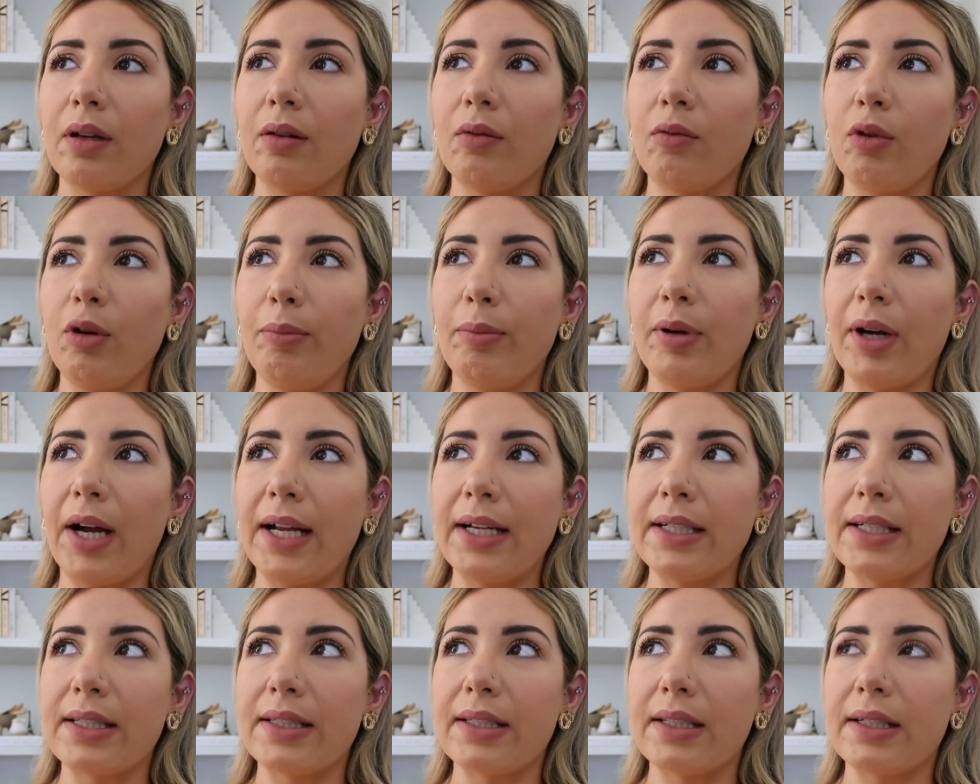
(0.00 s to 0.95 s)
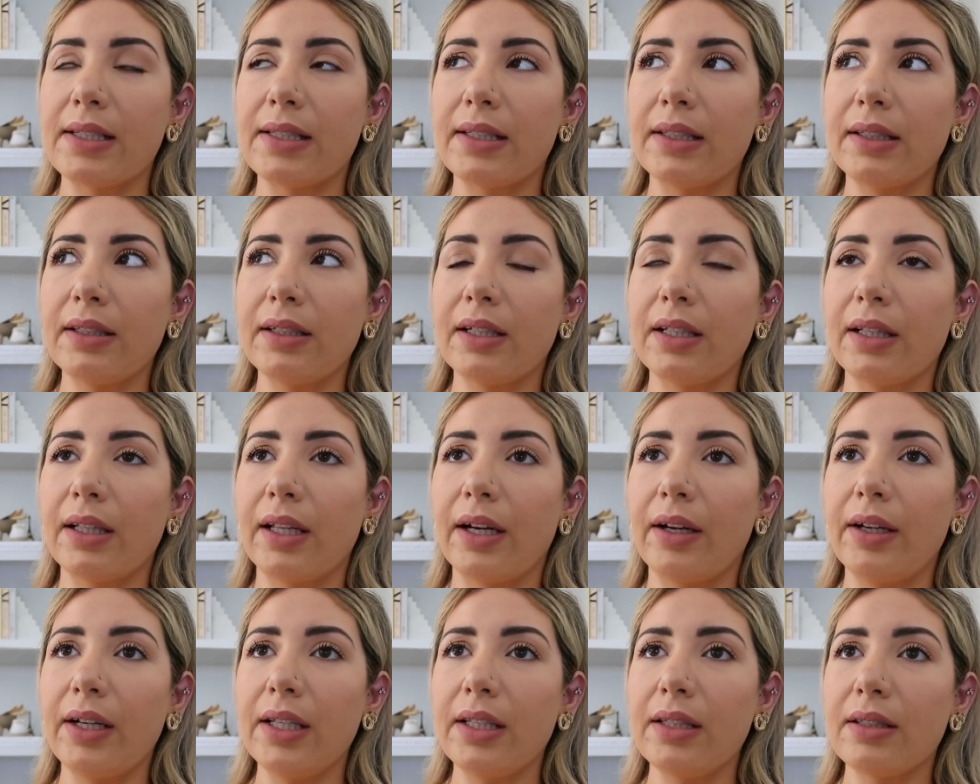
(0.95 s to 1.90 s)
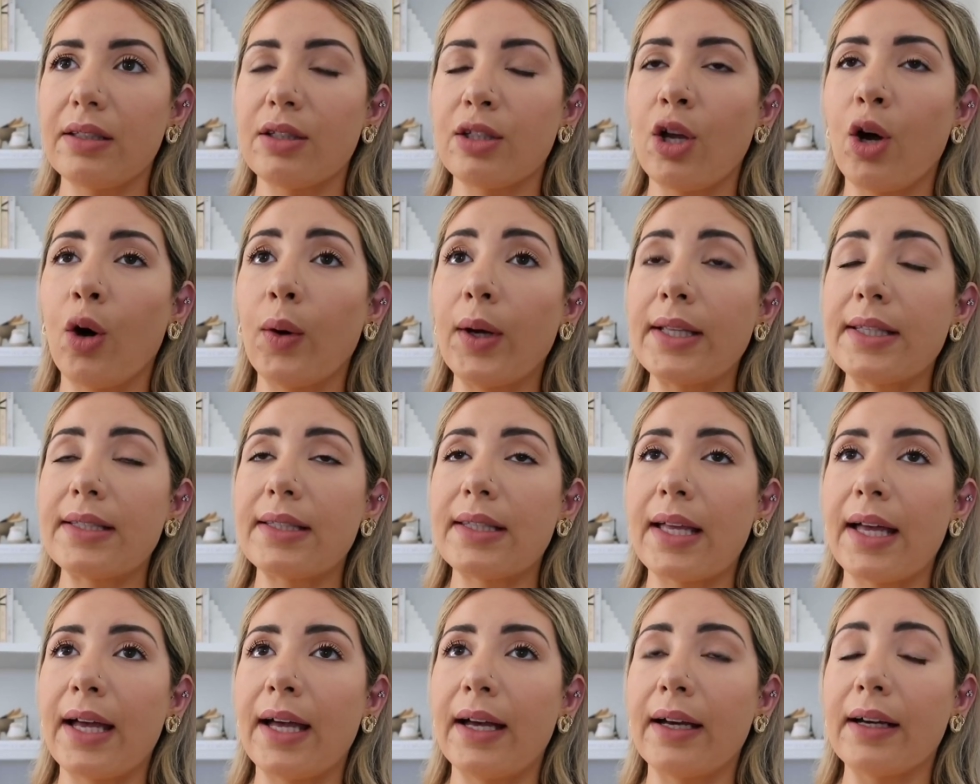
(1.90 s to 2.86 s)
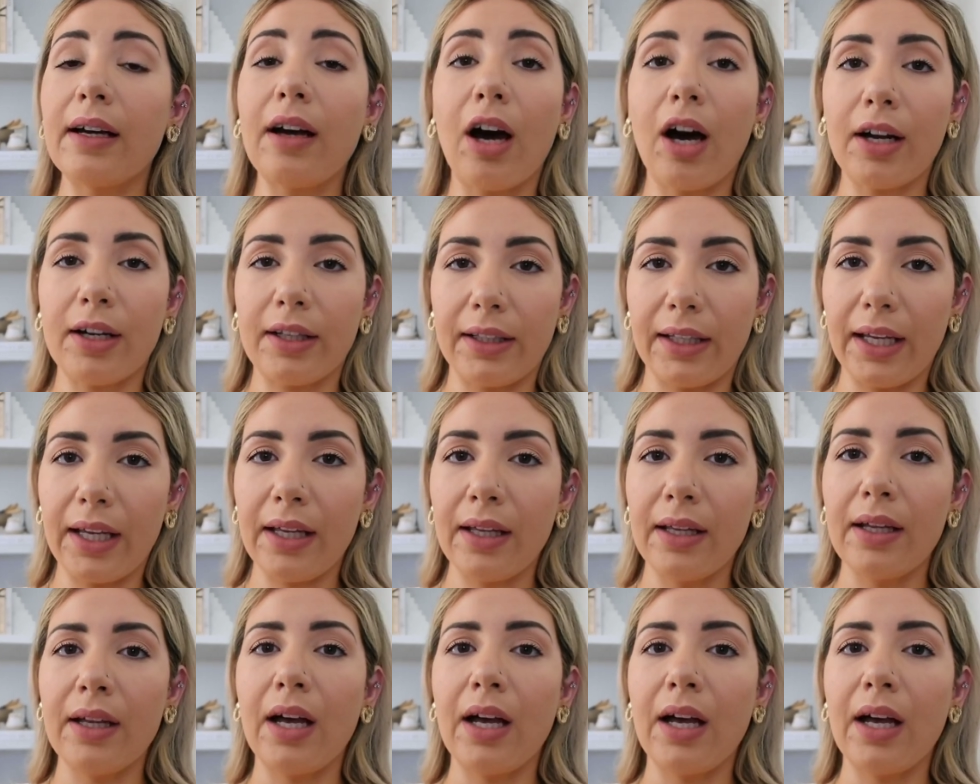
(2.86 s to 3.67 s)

what brand is it is it Clarins no it's the caudalie